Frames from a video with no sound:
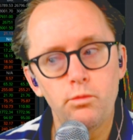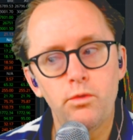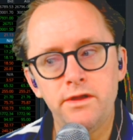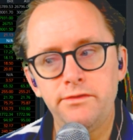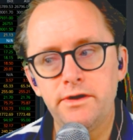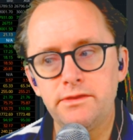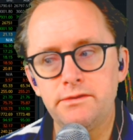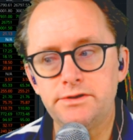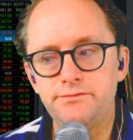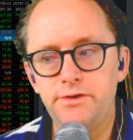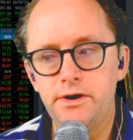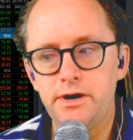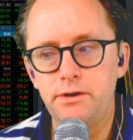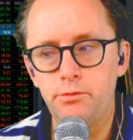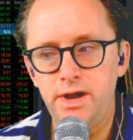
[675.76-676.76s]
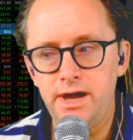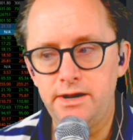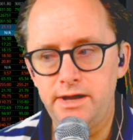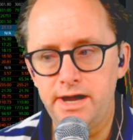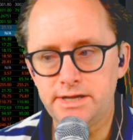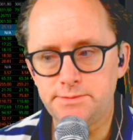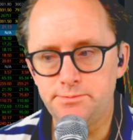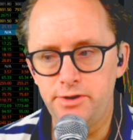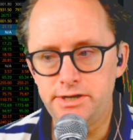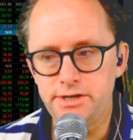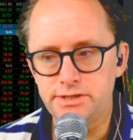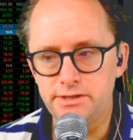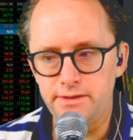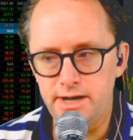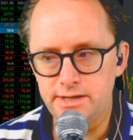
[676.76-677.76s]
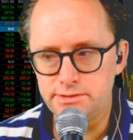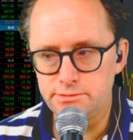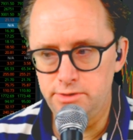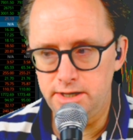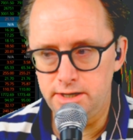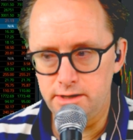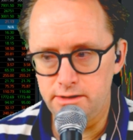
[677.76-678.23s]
thing that was we had expiration last week,